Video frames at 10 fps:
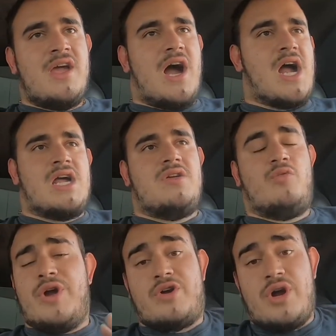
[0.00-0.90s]
I
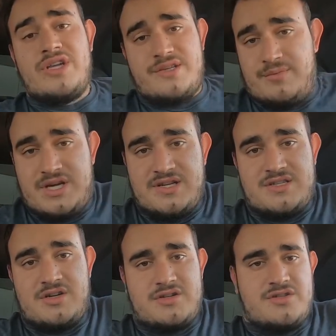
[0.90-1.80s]
went crazy because
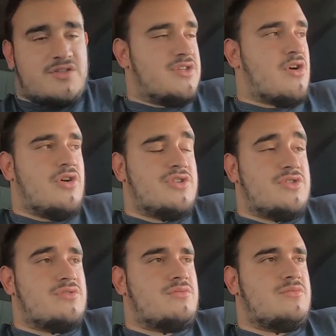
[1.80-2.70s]
this car
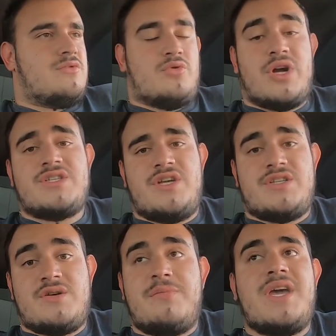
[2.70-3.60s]
is crazy and
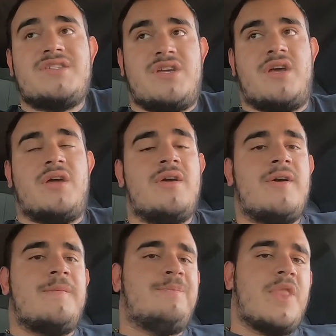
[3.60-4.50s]
it's amazing.
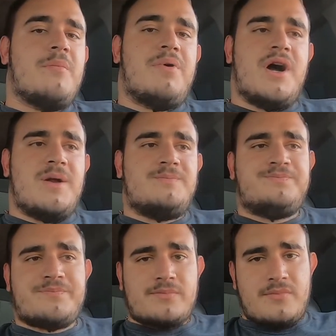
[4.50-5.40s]
But
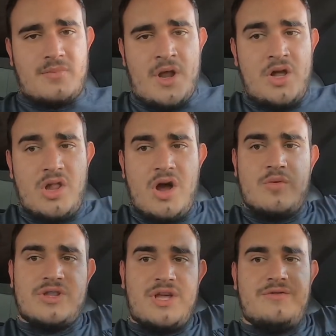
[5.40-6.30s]
along
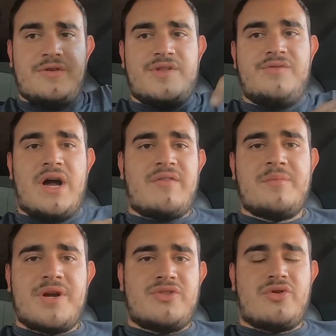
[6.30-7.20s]
with the E55, I'm
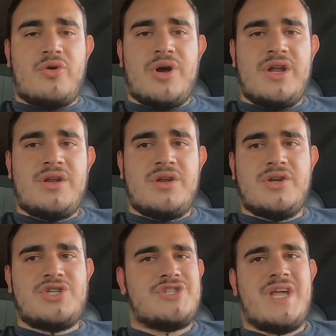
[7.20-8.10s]
going to throw in
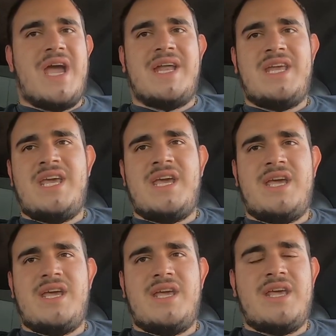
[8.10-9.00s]
just
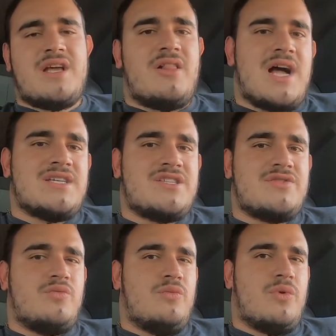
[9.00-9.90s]
any E-Class
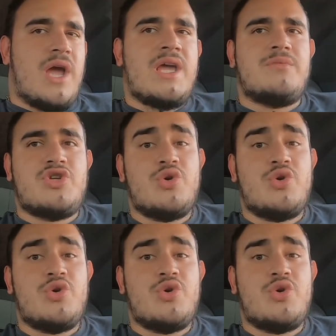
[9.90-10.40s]
AMG